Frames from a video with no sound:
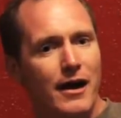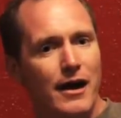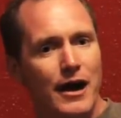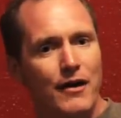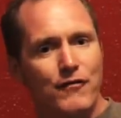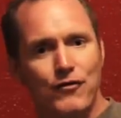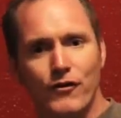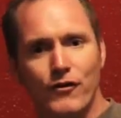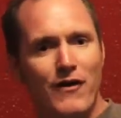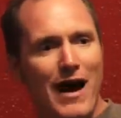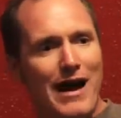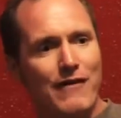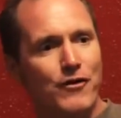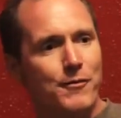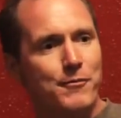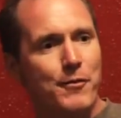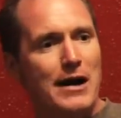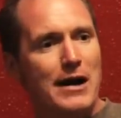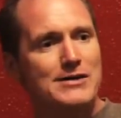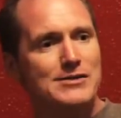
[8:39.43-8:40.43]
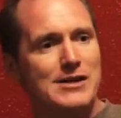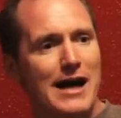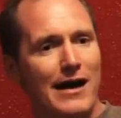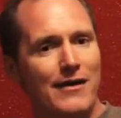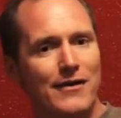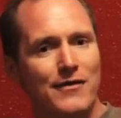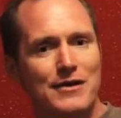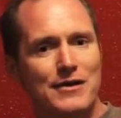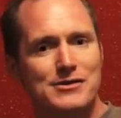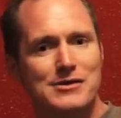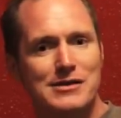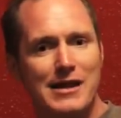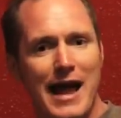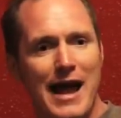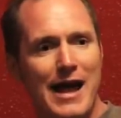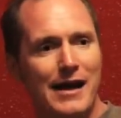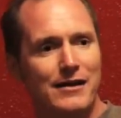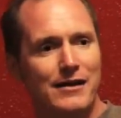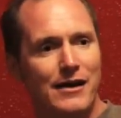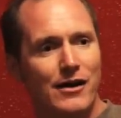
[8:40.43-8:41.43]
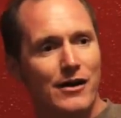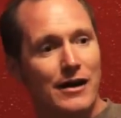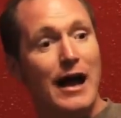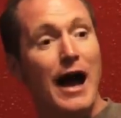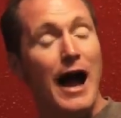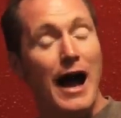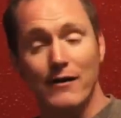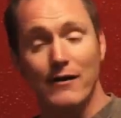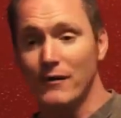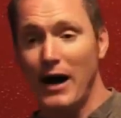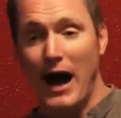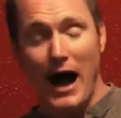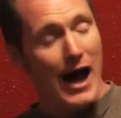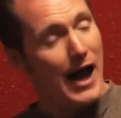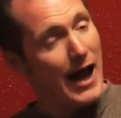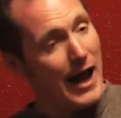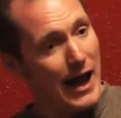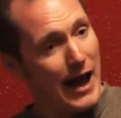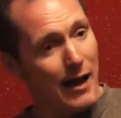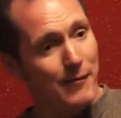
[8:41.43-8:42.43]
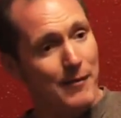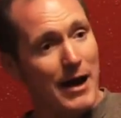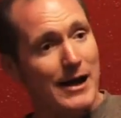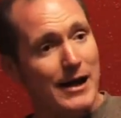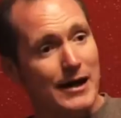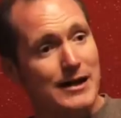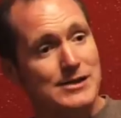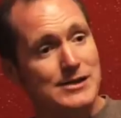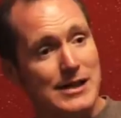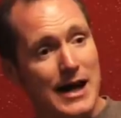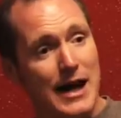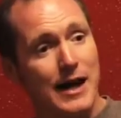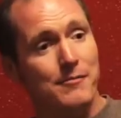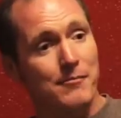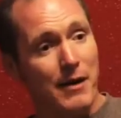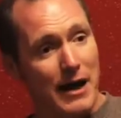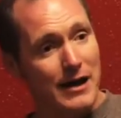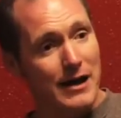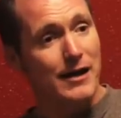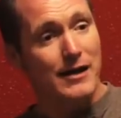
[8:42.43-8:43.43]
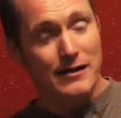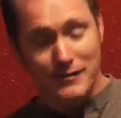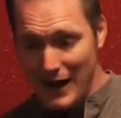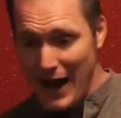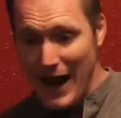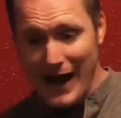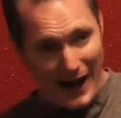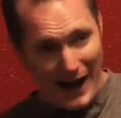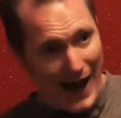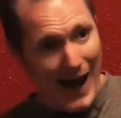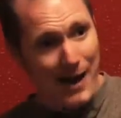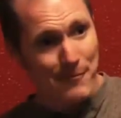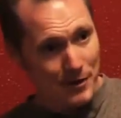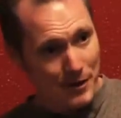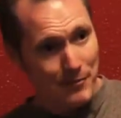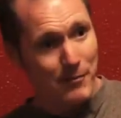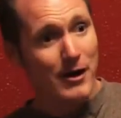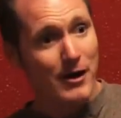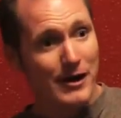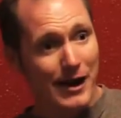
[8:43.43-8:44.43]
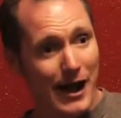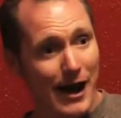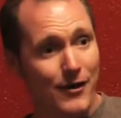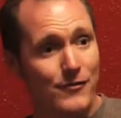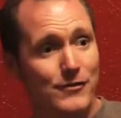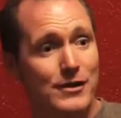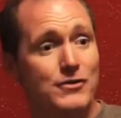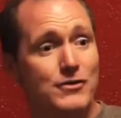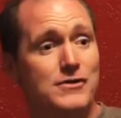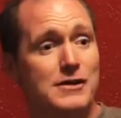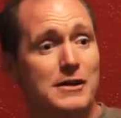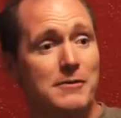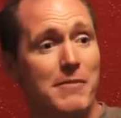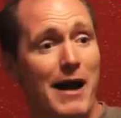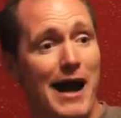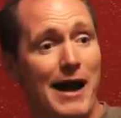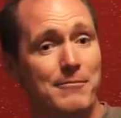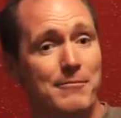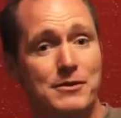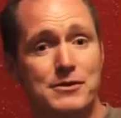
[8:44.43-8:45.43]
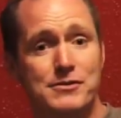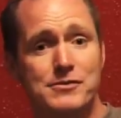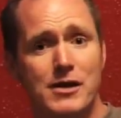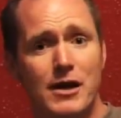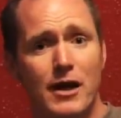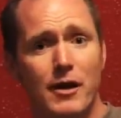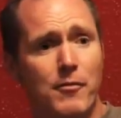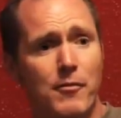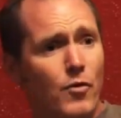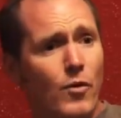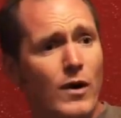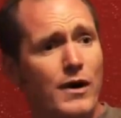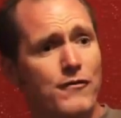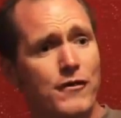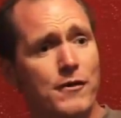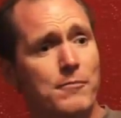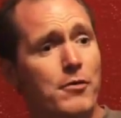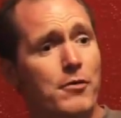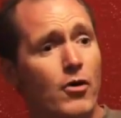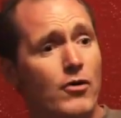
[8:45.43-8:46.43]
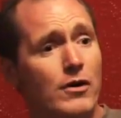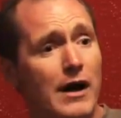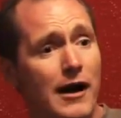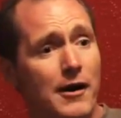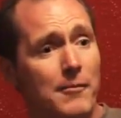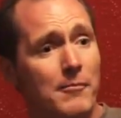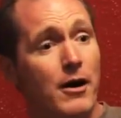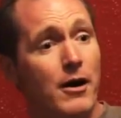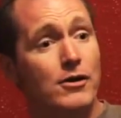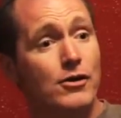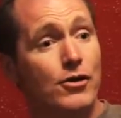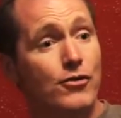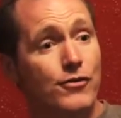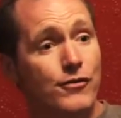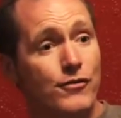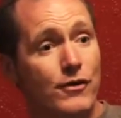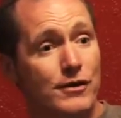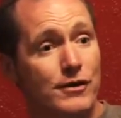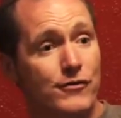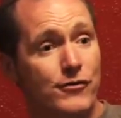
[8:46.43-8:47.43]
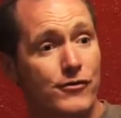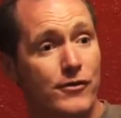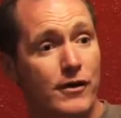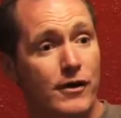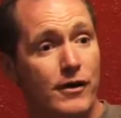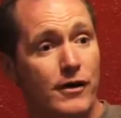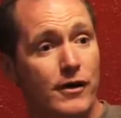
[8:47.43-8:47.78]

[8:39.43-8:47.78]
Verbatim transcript: If revival breaks out in this land, hey, I'm not going to say it might not happen among Calvinistic Baptists, but what if it broke out among Lutherans?